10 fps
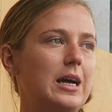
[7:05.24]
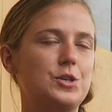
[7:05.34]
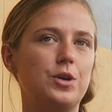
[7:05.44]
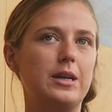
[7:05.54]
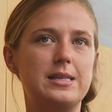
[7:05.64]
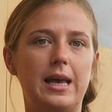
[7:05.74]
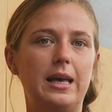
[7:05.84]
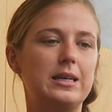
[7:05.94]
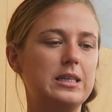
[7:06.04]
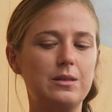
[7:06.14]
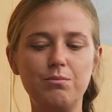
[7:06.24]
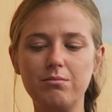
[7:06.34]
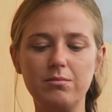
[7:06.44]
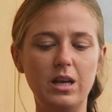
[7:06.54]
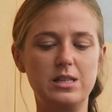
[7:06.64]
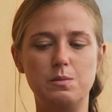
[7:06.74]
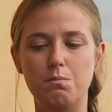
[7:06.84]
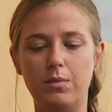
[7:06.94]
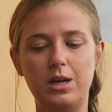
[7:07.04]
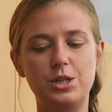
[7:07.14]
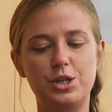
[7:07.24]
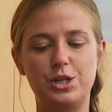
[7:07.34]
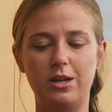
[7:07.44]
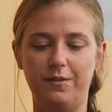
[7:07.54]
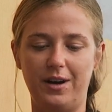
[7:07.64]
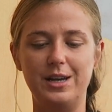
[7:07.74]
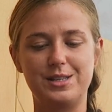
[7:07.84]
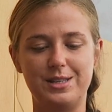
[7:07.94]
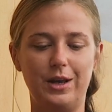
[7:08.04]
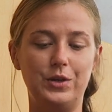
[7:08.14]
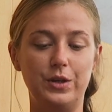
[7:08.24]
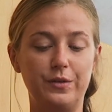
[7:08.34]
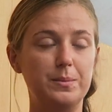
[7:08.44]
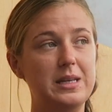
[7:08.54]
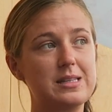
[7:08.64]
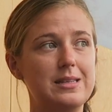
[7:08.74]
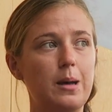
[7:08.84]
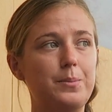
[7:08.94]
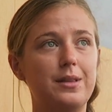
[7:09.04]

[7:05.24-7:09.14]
and trying to take as much advice that I could from the internet,